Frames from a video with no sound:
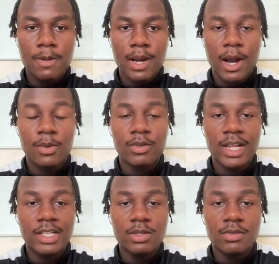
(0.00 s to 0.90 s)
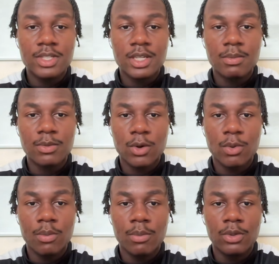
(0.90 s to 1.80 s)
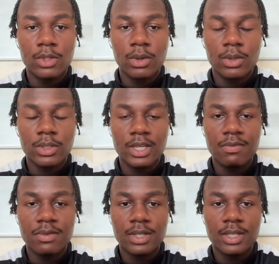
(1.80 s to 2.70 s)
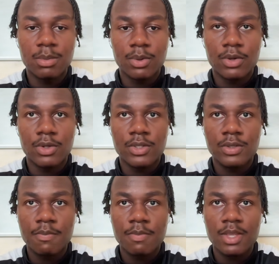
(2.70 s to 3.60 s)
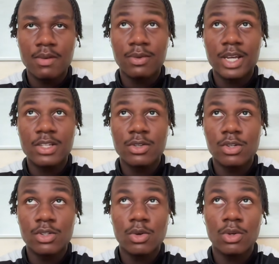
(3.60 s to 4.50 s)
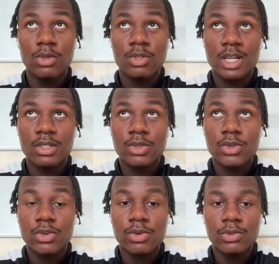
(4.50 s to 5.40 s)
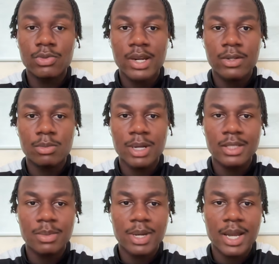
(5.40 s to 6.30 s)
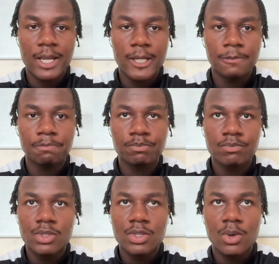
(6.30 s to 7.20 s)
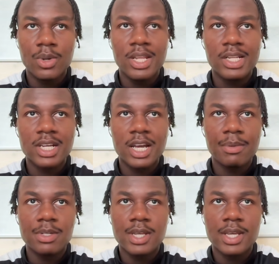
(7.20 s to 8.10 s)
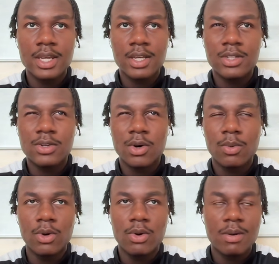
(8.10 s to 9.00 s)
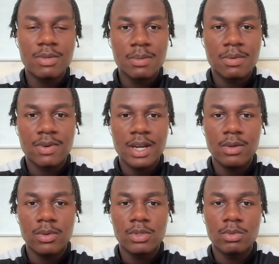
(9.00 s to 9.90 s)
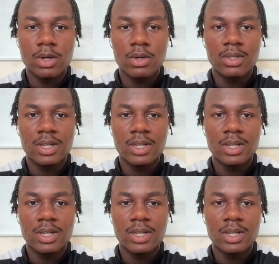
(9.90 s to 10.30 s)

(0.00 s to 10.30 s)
I would have liked to have seen him go one more though, definitely, because I feel like he's got so close now. 2 Euros finals back to back. In that time, he's got a World Cup semi-final as well.